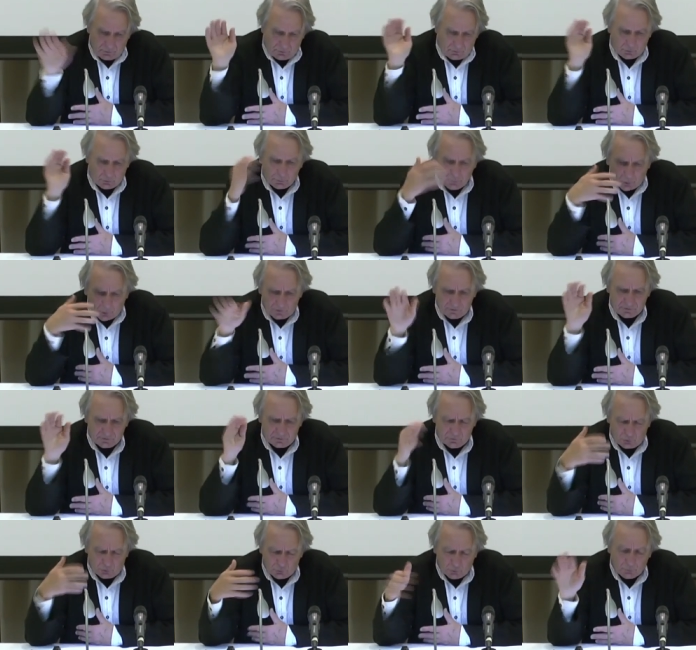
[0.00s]
no point,
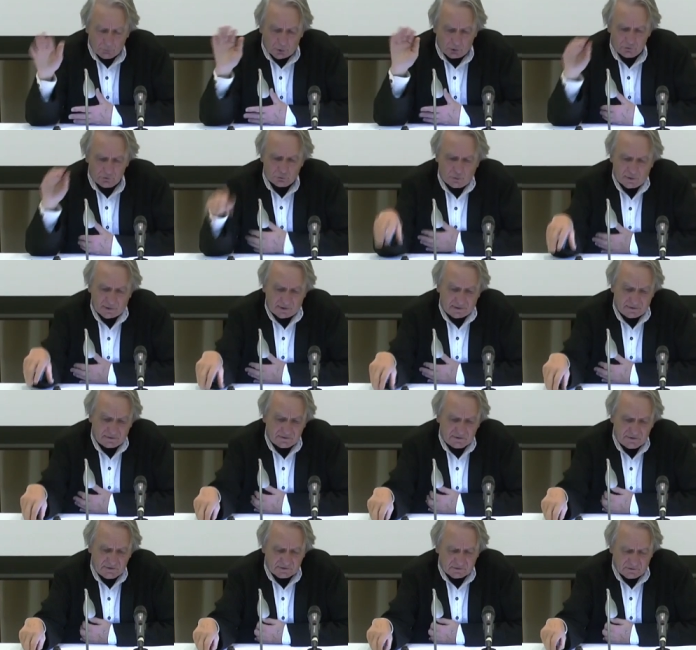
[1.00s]
no, no point where it
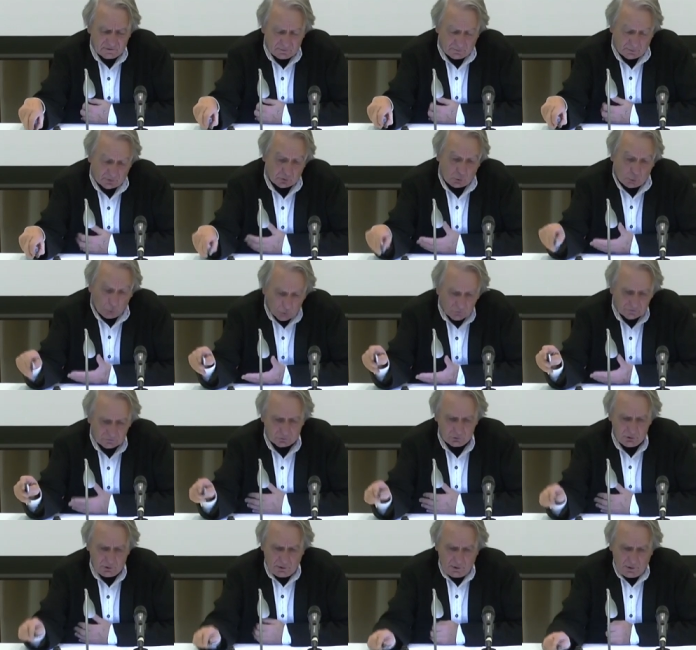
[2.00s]
ceases, but
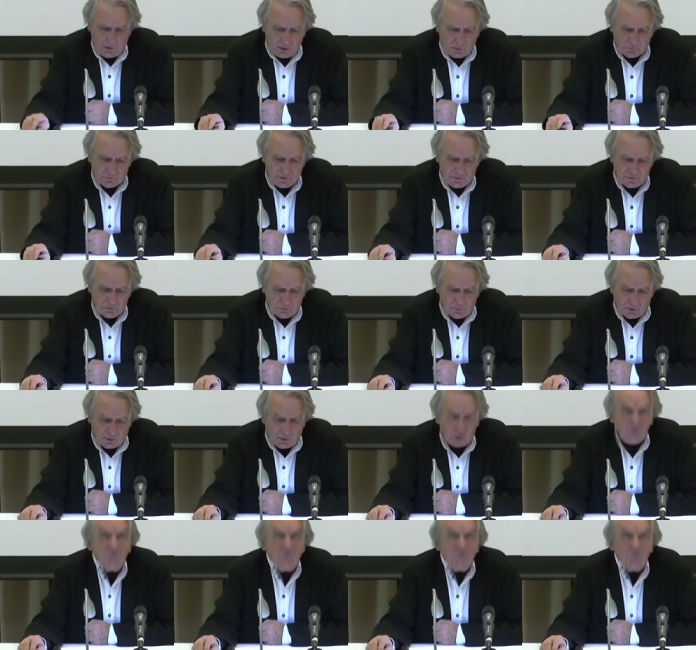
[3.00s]
also, um,